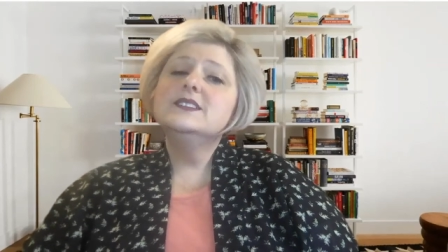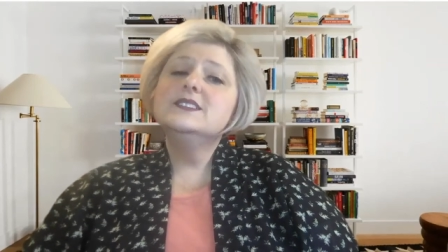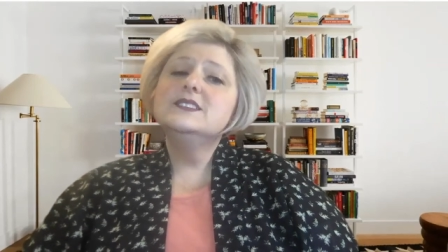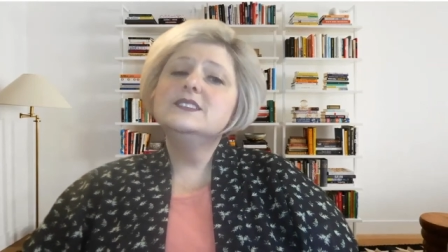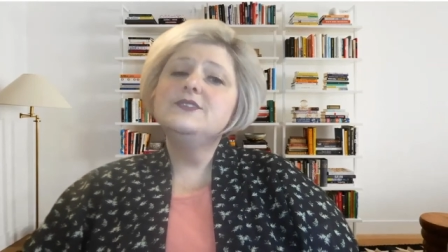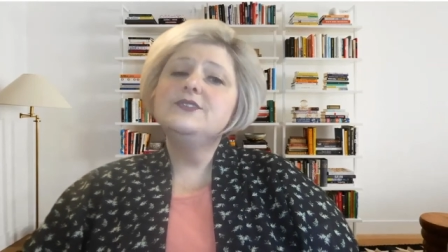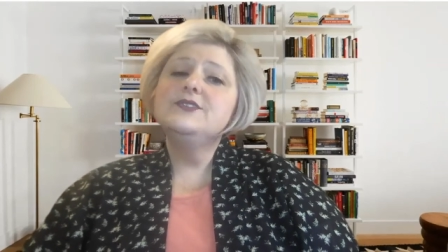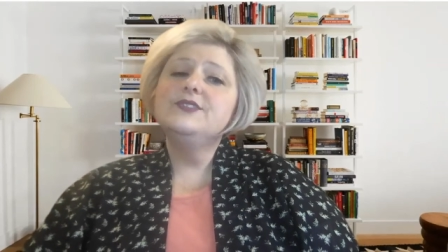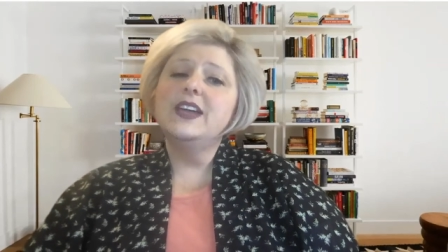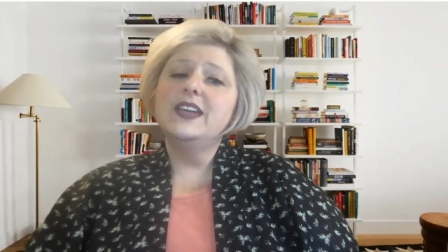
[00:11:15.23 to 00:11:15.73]

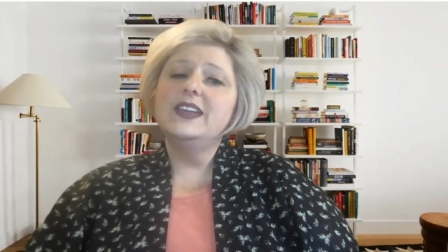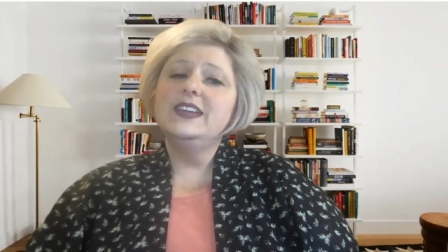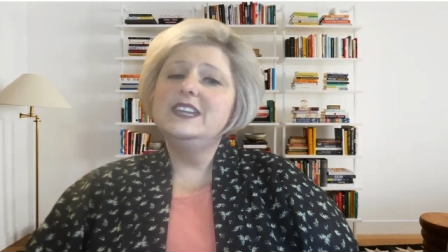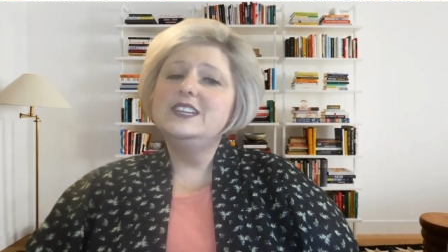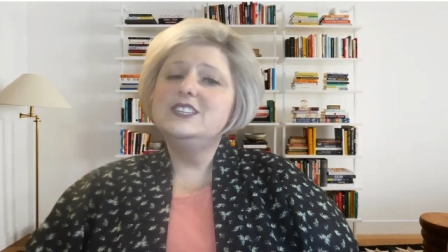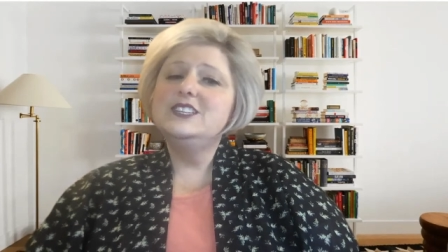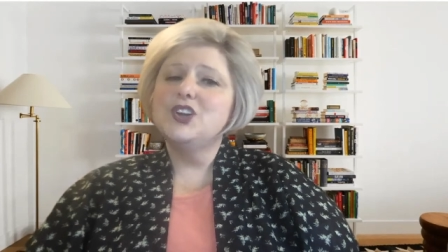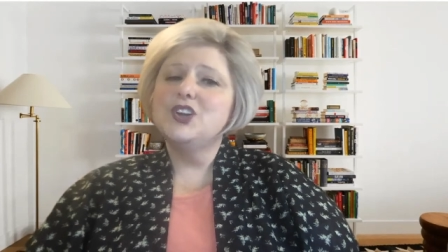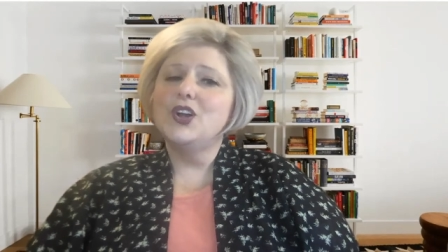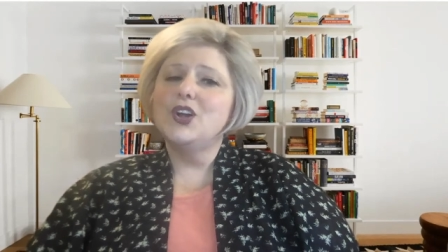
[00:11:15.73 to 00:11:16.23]
Defining
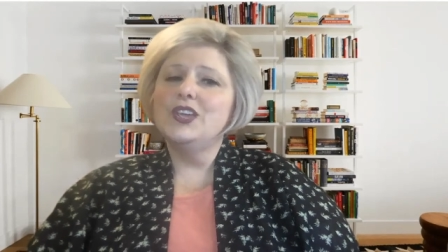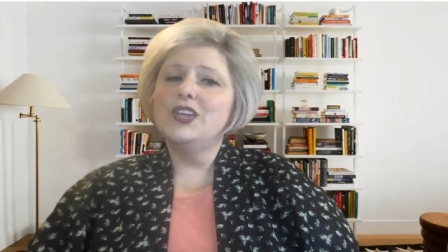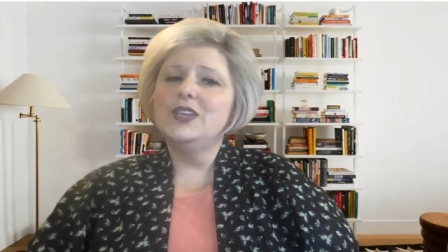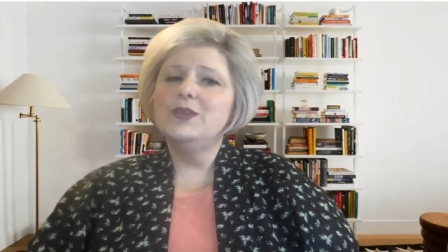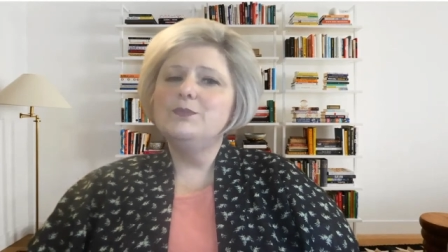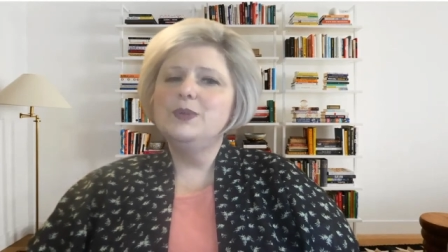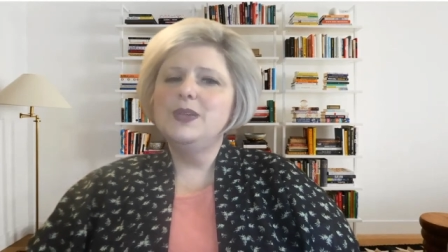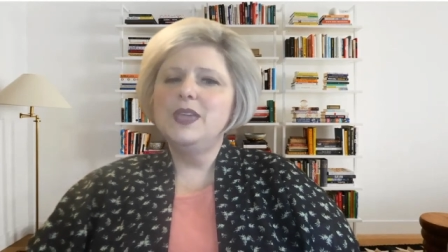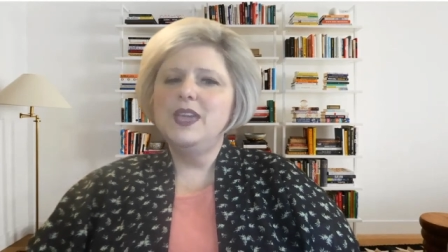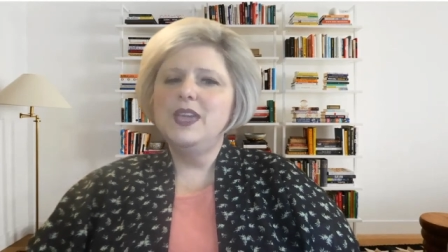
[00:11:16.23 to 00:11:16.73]

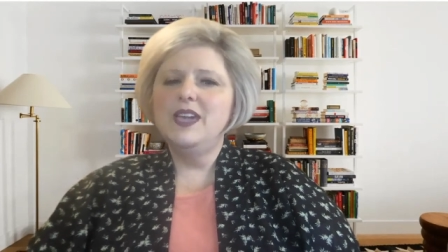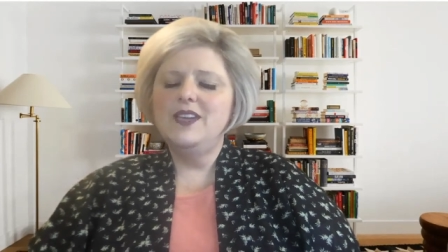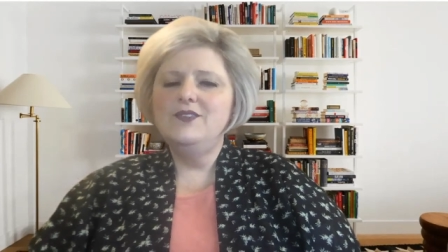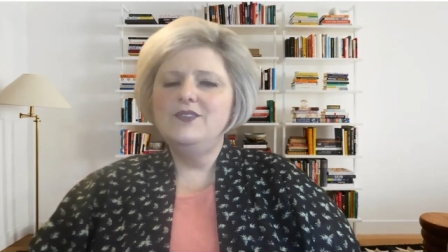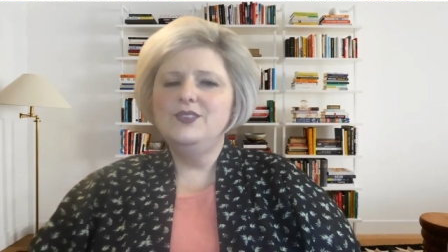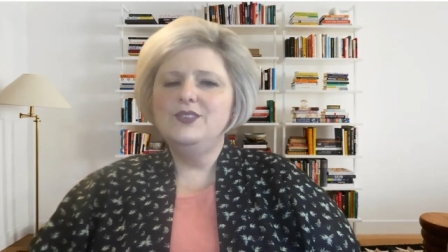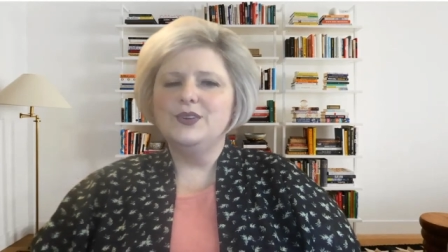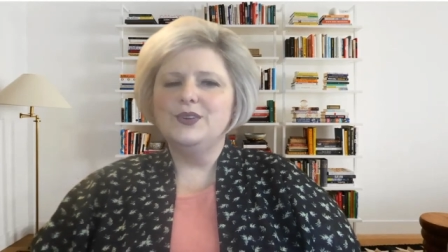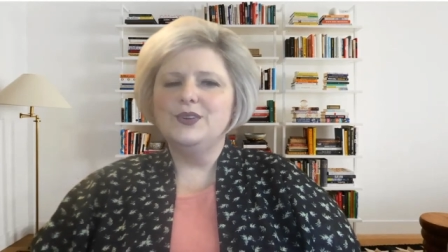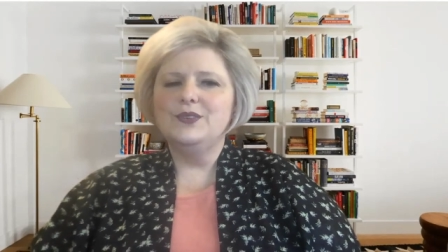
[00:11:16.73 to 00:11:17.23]
Target
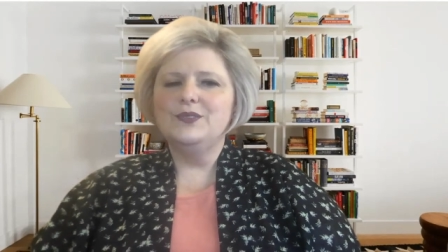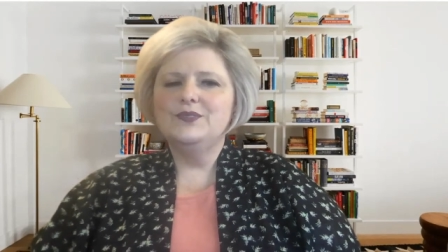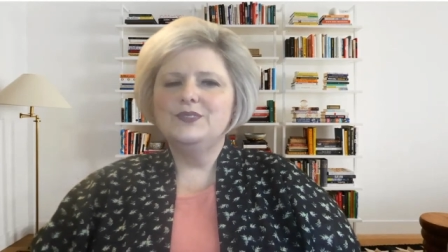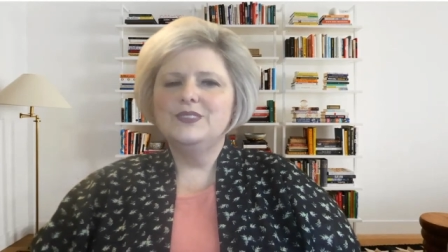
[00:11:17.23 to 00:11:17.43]
Behavior,